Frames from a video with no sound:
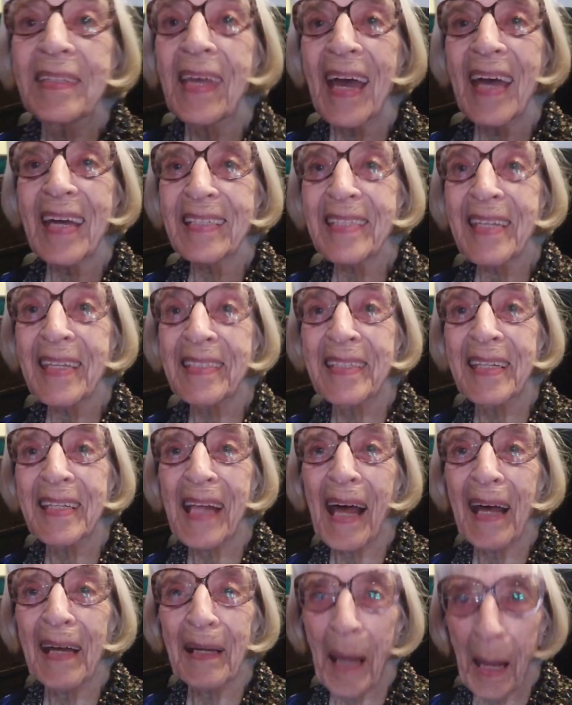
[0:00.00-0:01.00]
Yes,
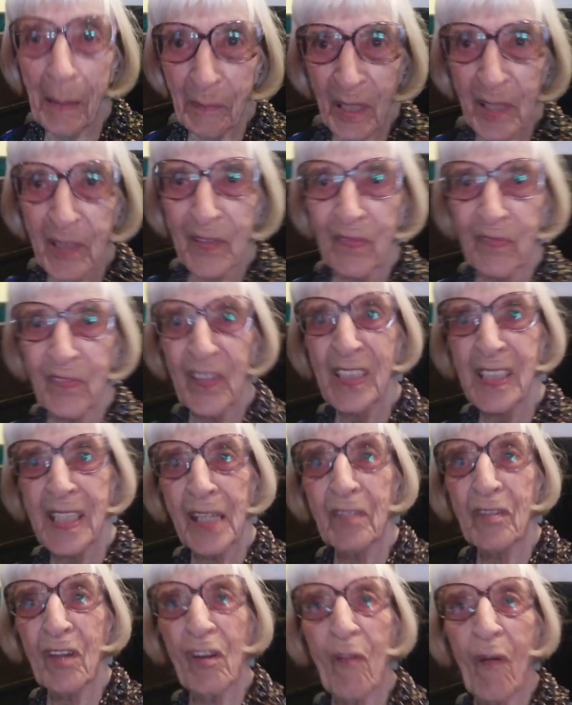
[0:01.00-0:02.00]
I'm as fit
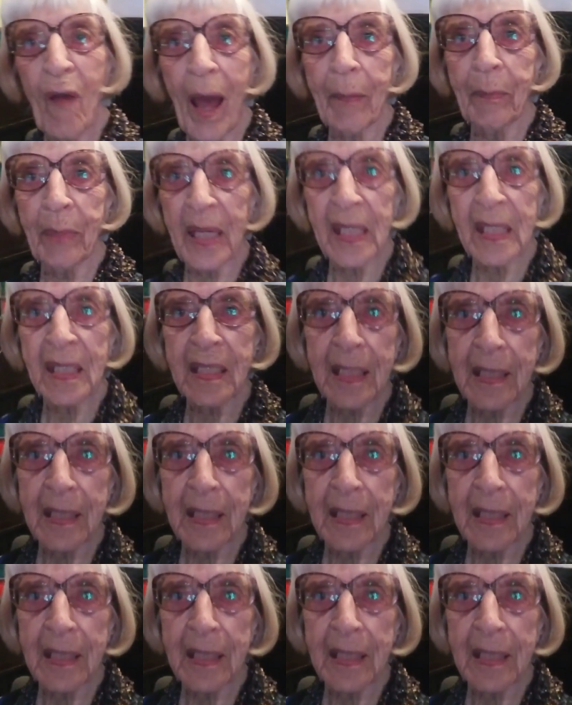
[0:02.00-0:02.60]
as a rabbit.